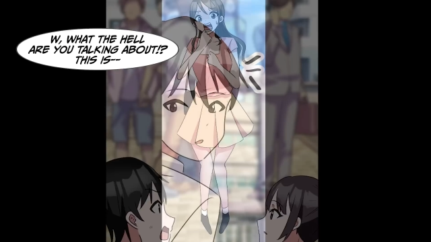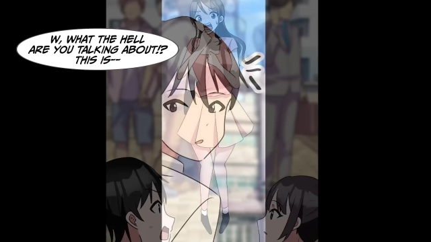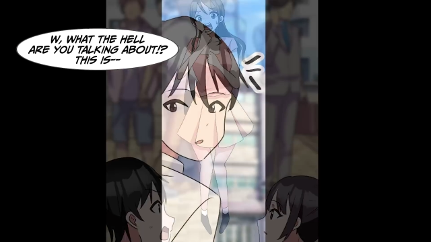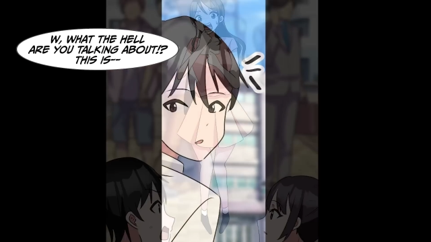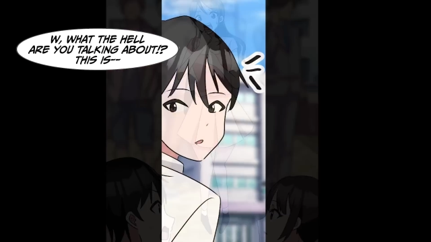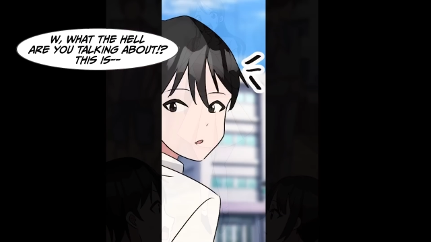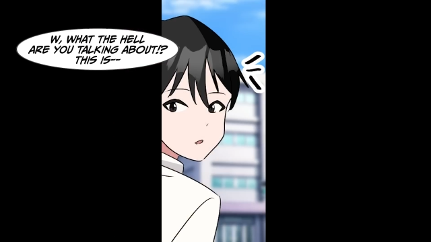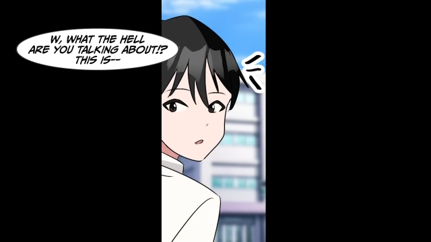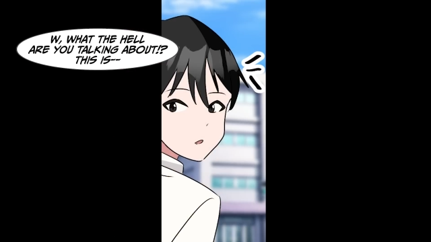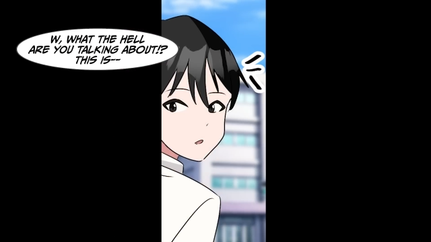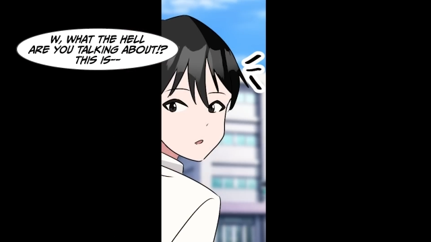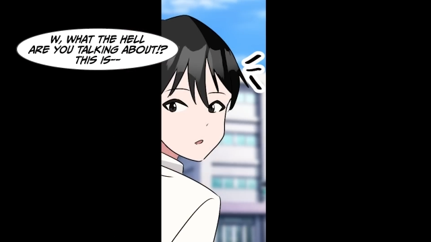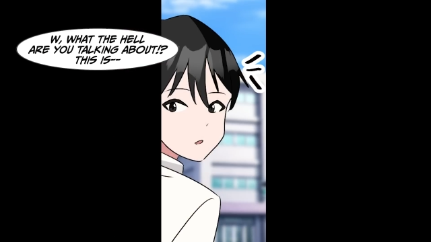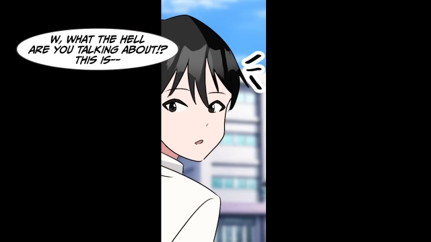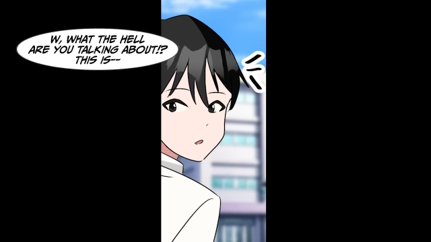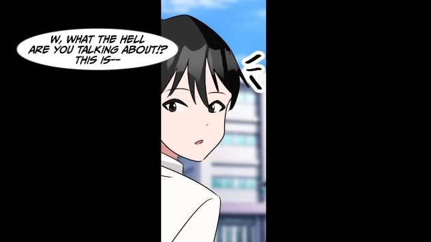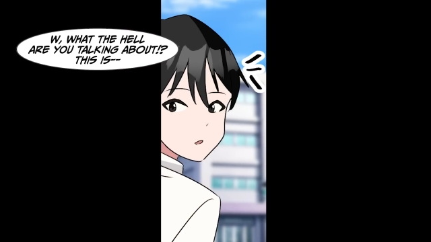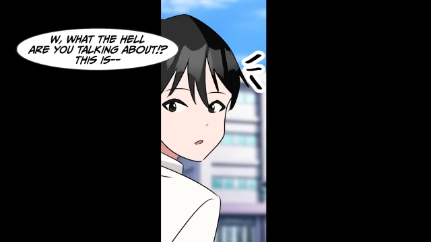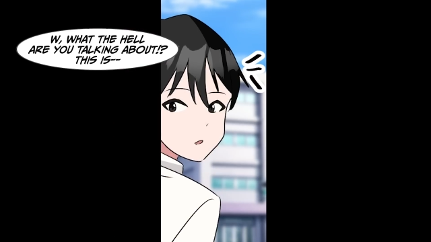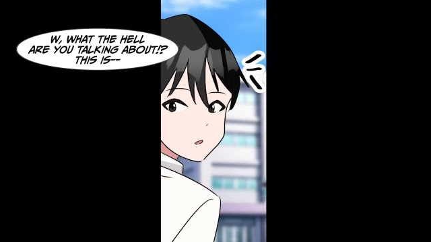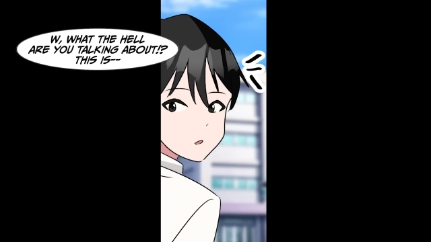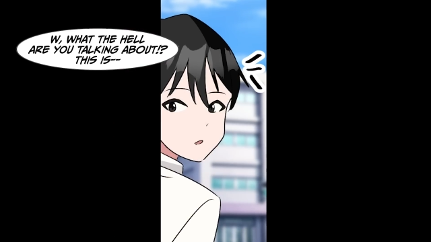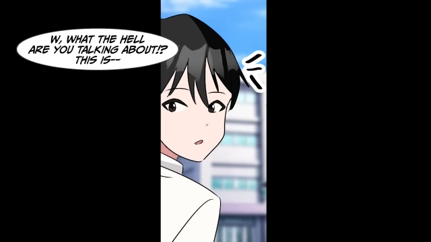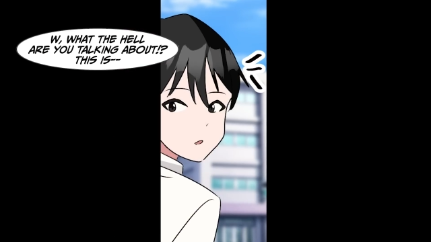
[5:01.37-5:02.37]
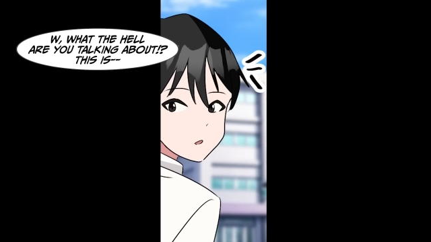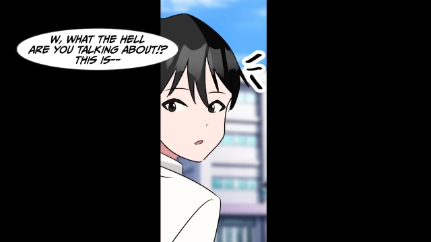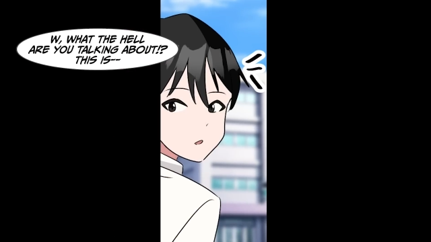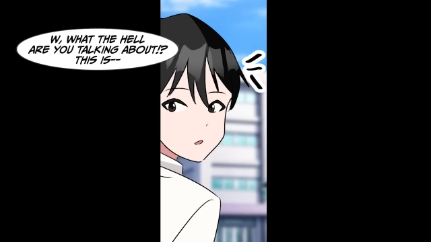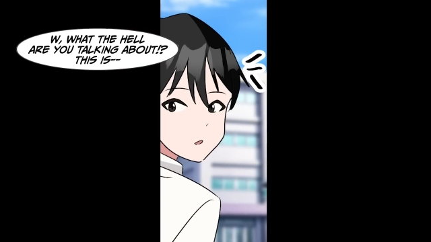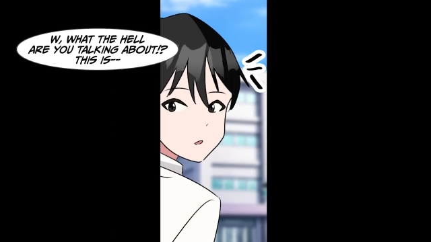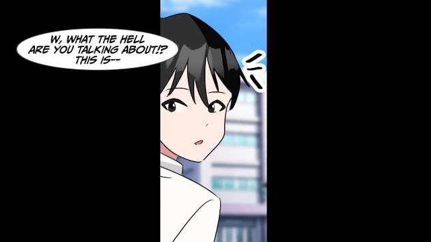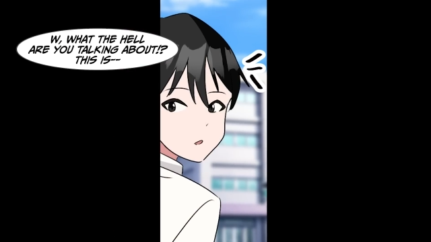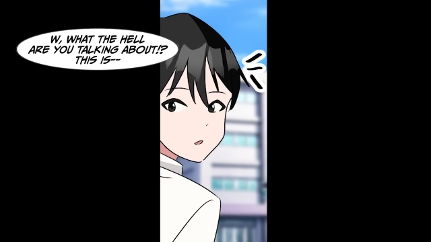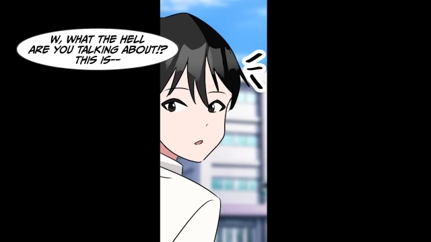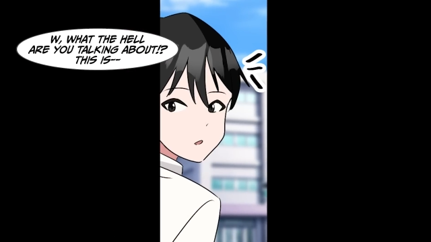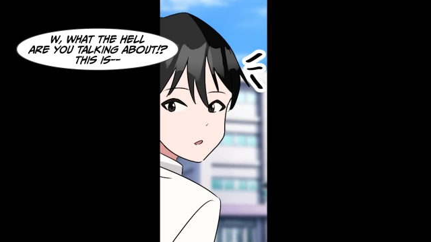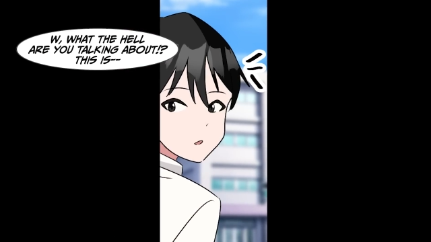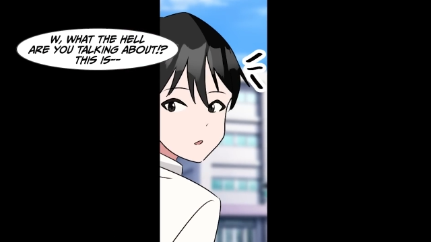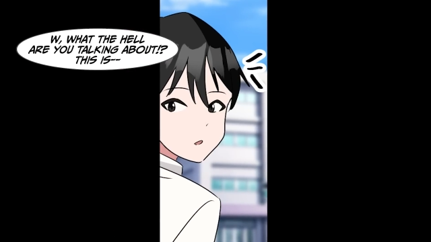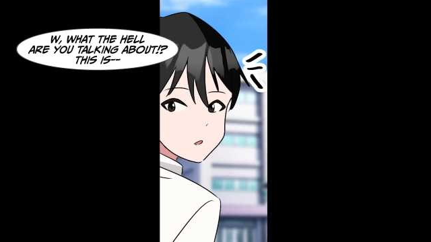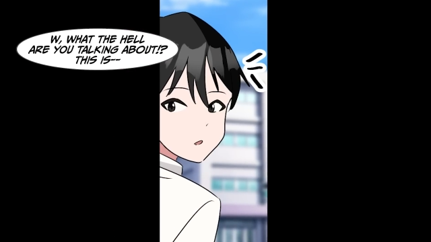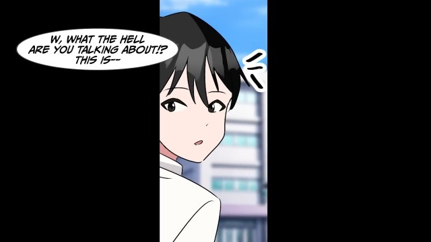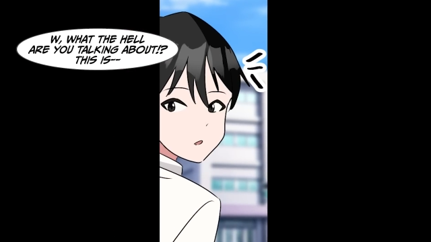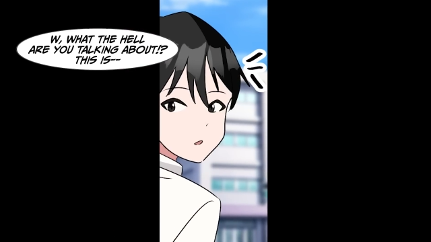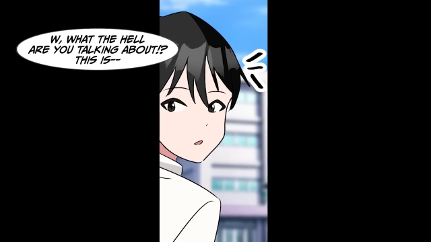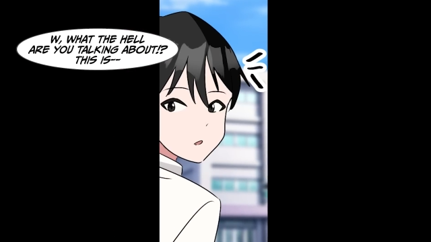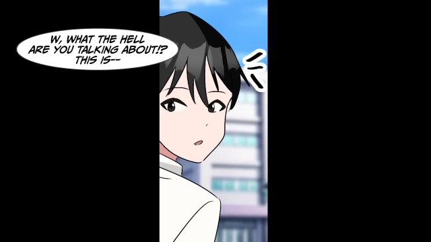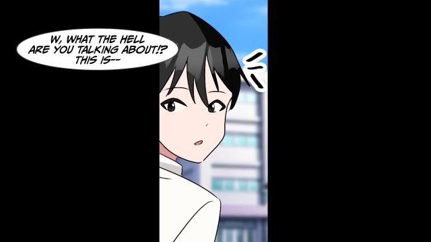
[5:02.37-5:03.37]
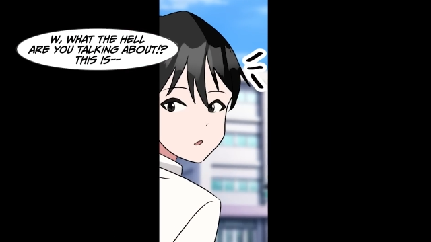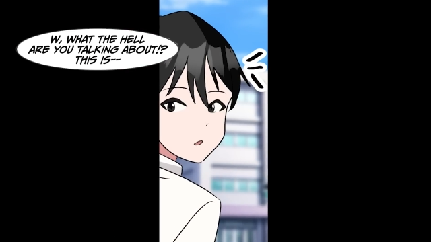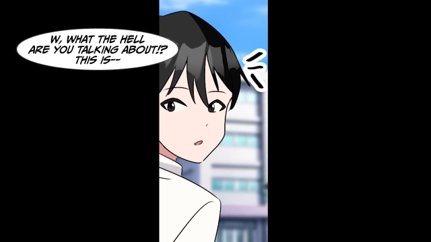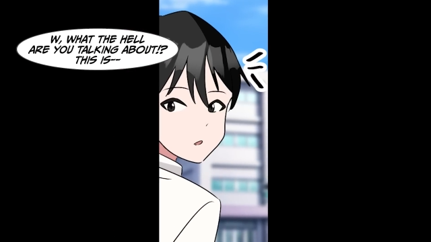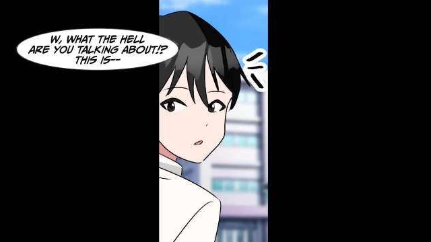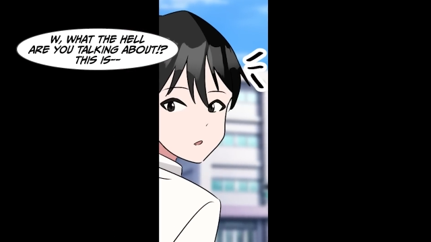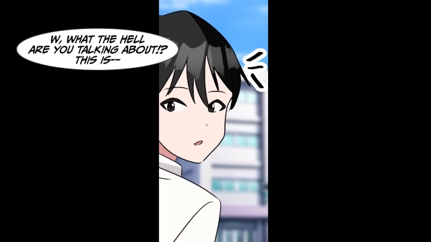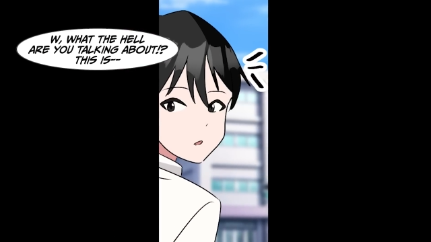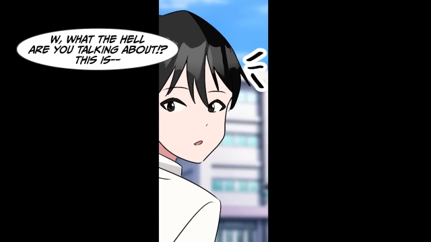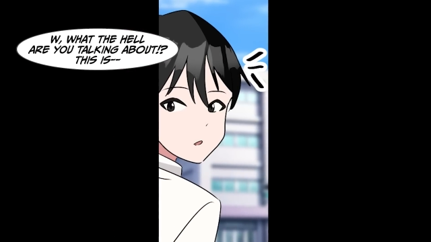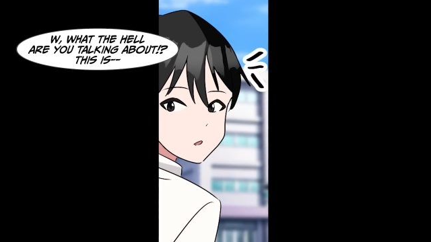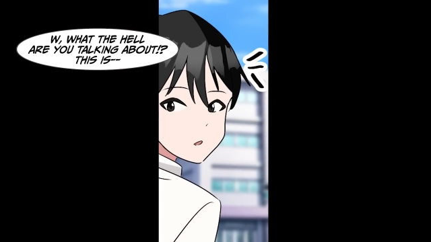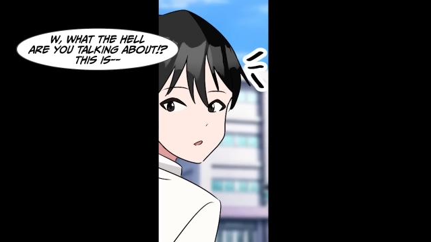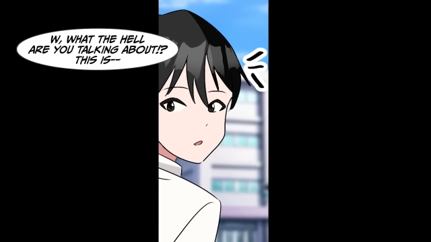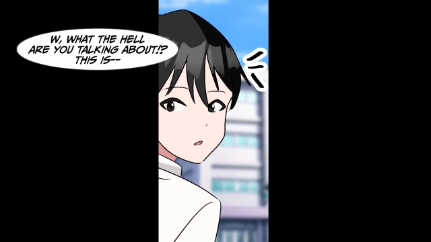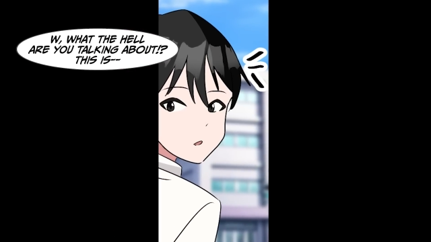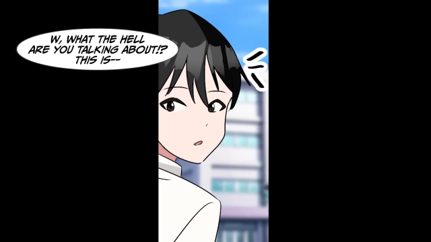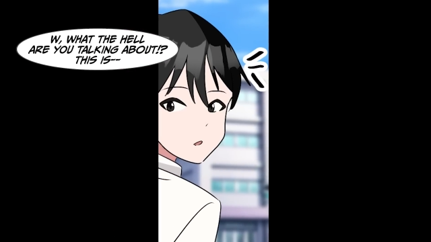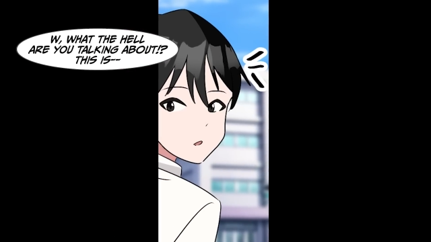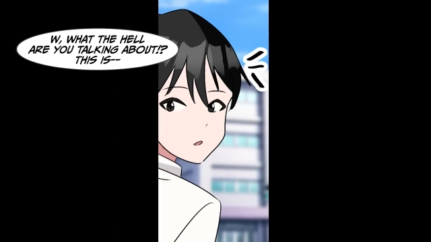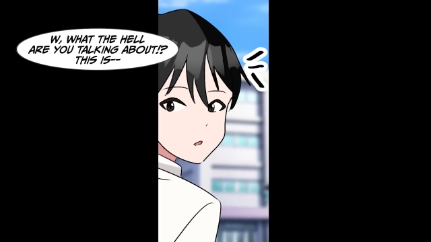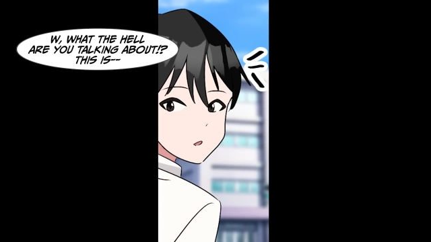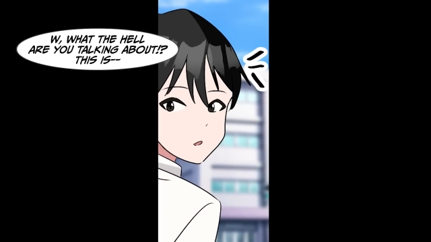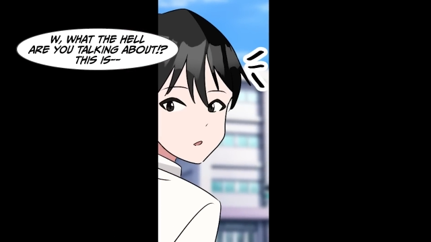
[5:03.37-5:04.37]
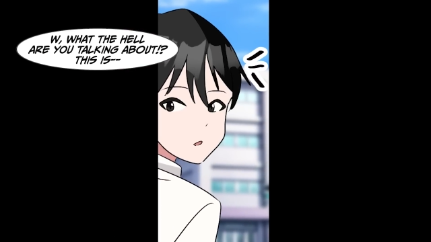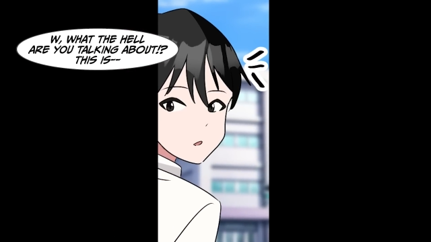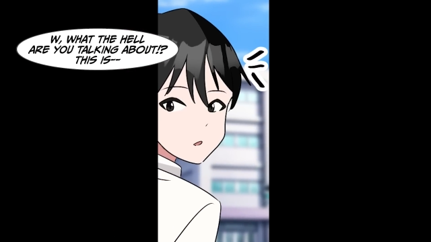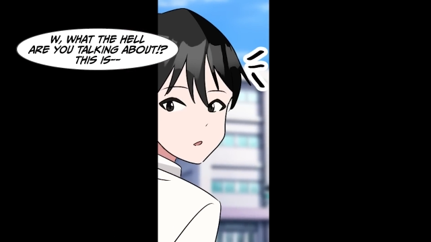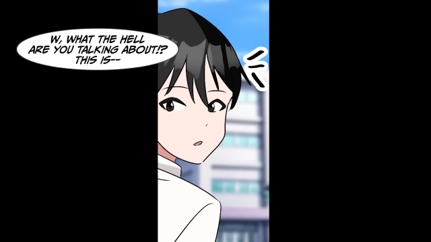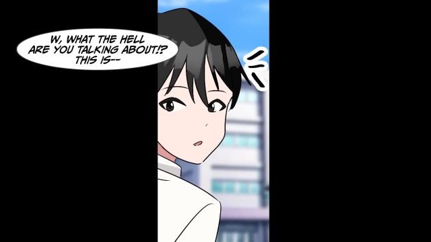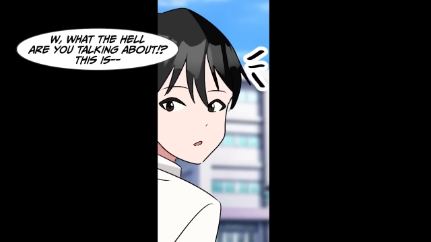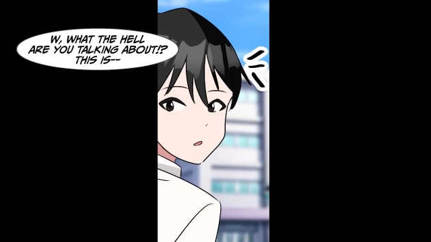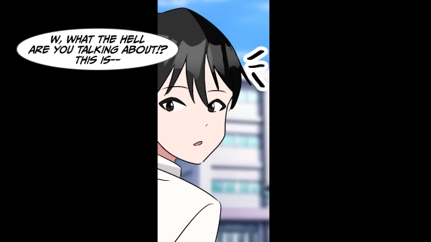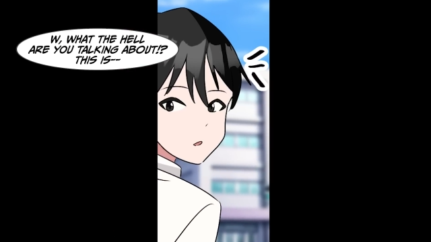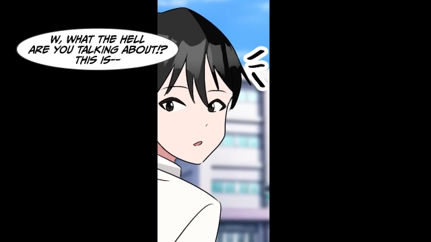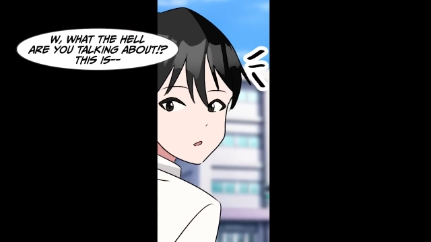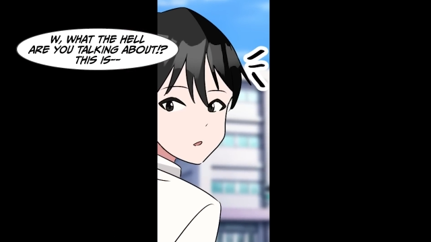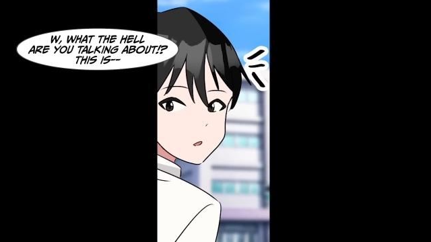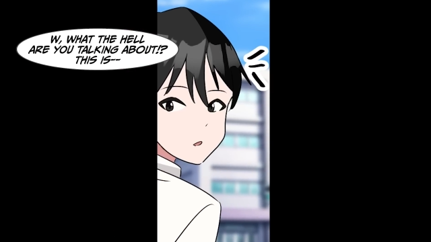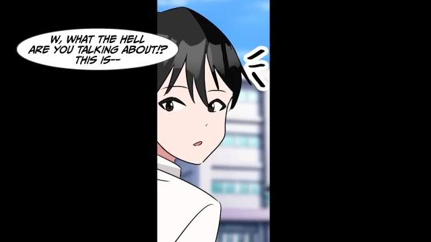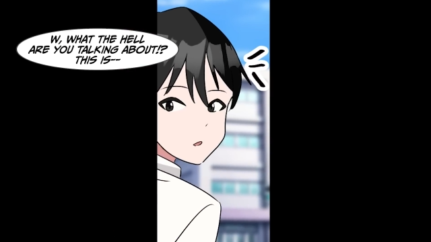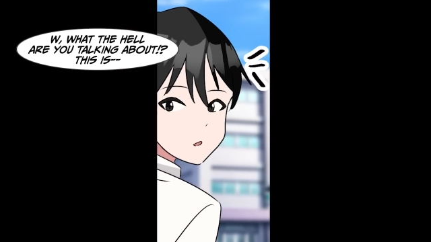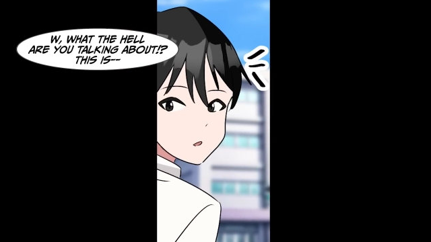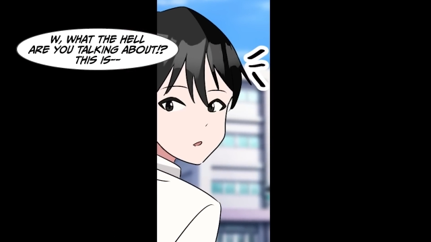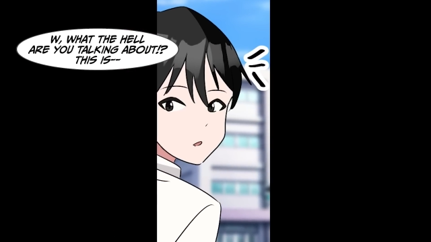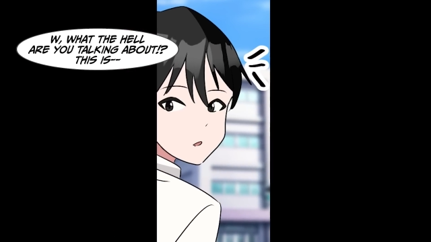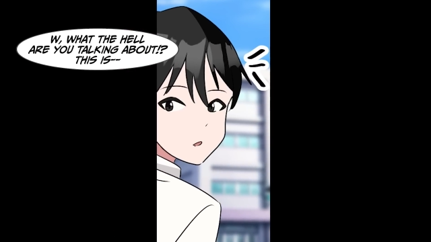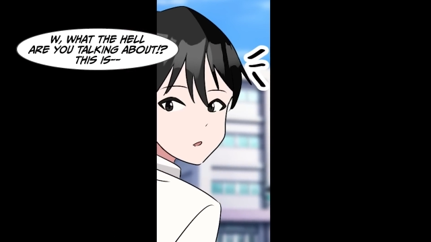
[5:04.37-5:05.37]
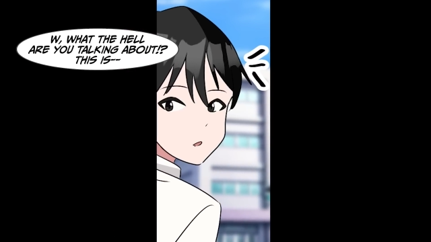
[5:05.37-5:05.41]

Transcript: (no speaker visible)